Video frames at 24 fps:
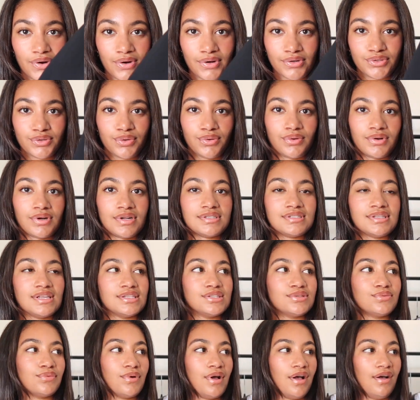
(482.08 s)
that are tortoise
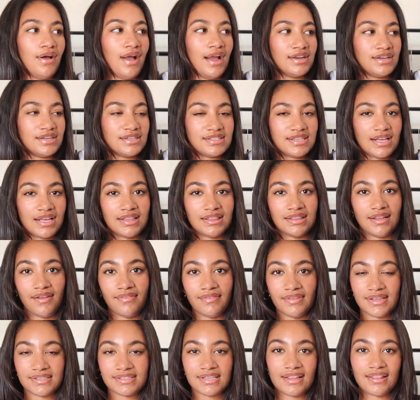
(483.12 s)
as well. I just like
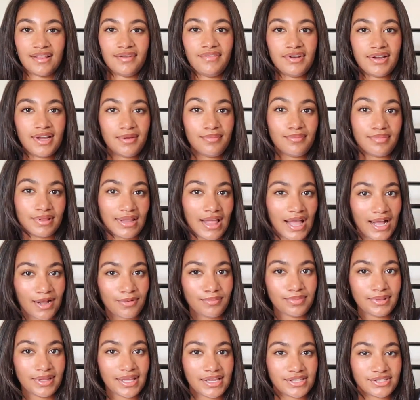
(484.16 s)
love this. I love a good
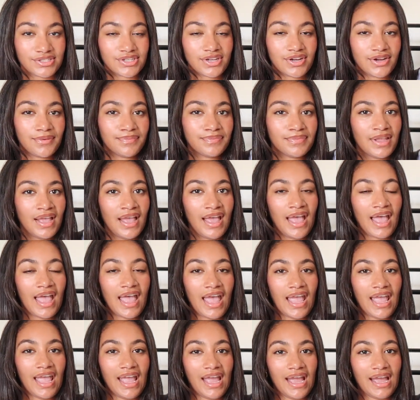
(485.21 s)
black blazer
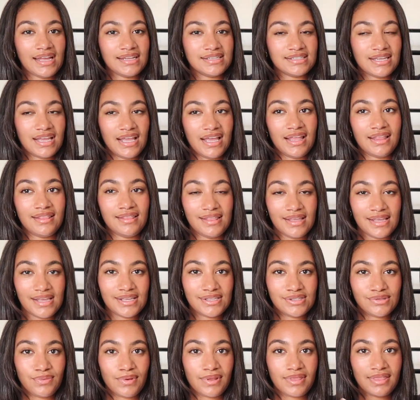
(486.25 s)
and
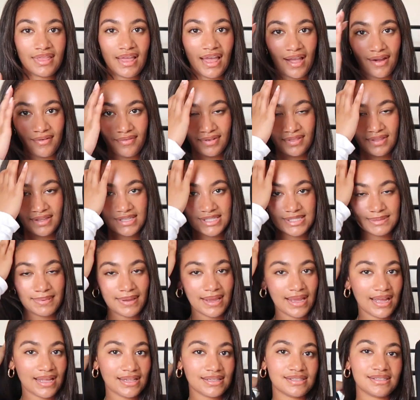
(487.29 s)
these with the effortless
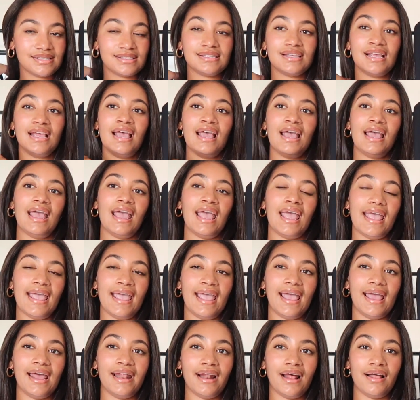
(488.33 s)
pants
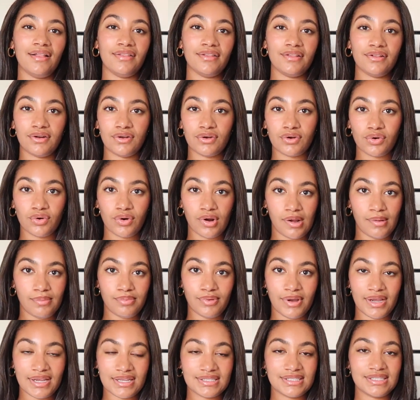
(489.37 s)
and a little crop
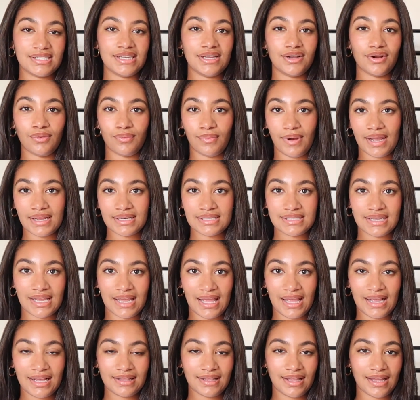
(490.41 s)
white tee or white
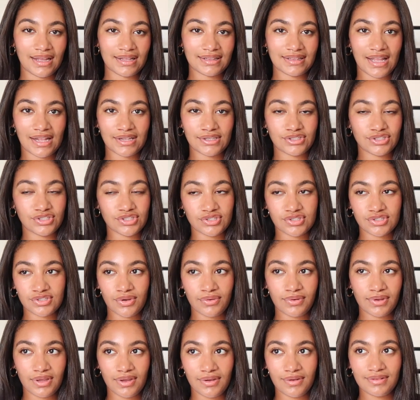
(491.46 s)
tank, like that's just
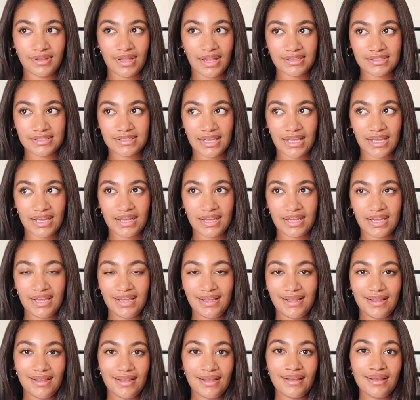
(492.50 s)
so cute. That's like
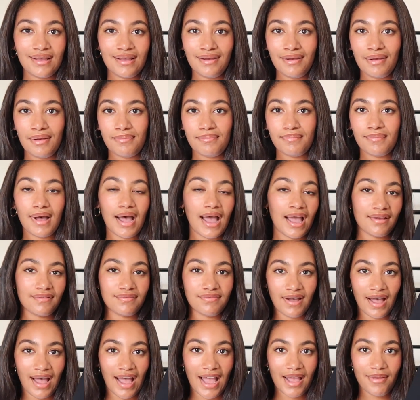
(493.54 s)
my
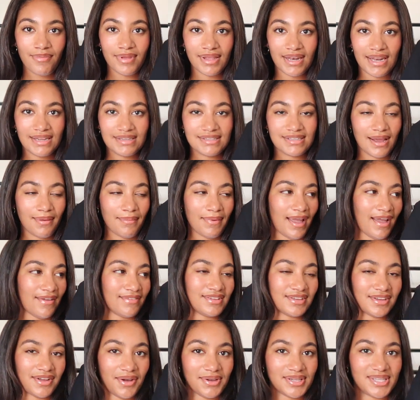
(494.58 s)
vibe anytime I have
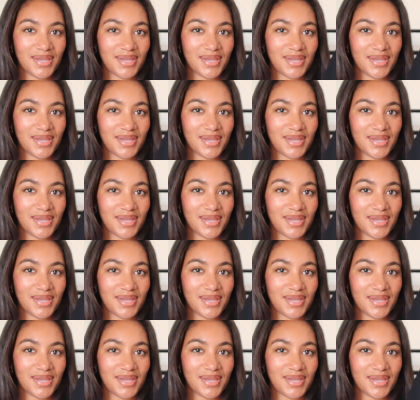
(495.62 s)
to go